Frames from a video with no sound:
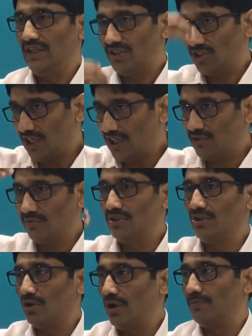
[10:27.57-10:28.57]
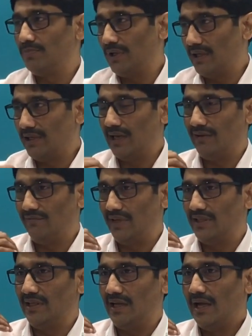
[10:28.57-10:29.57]
it starts with the top. And
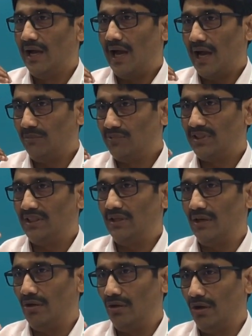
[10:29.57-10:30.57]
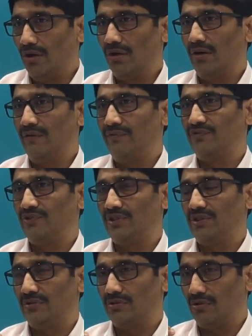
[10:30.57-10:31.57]
when I'm seeing a lot of
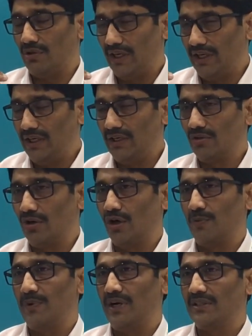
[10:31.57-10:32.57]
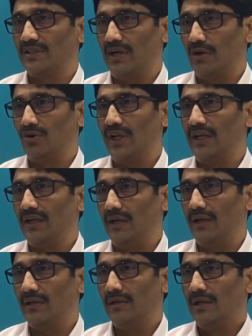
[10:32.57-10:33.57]
Indian corporates now
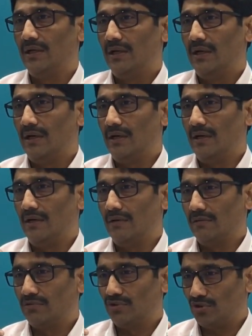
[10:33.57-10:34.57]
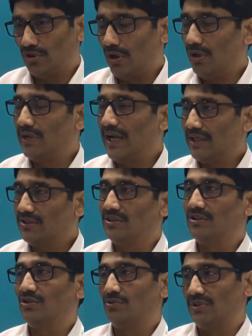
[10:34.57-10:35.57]
taking strong
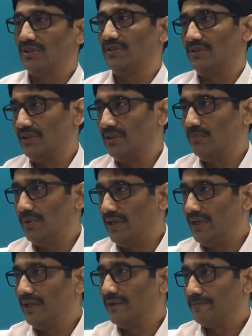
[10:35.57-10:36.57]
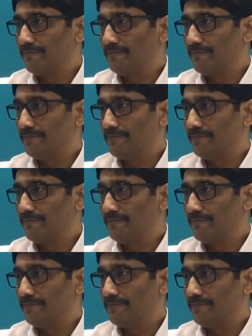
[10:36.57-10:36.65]
actions towards sustainability,